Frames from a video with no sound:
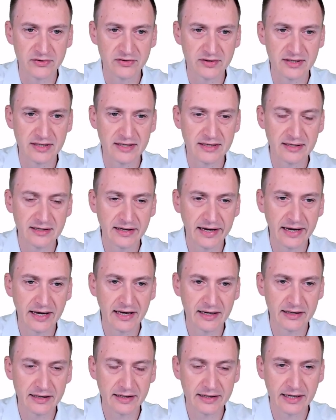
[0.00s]
So the
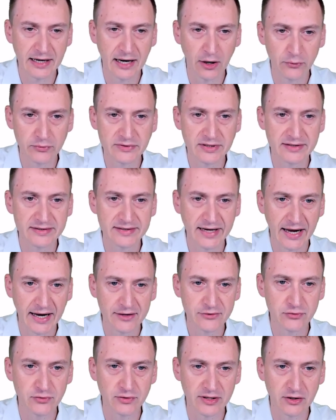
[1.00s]
account that's
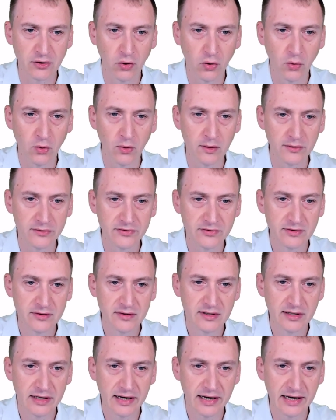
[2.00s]
actually called
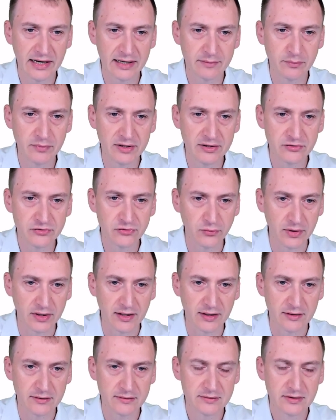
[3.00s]

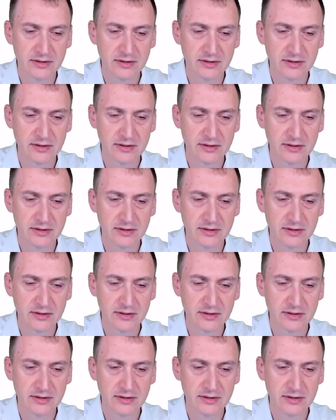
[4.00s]
administrator.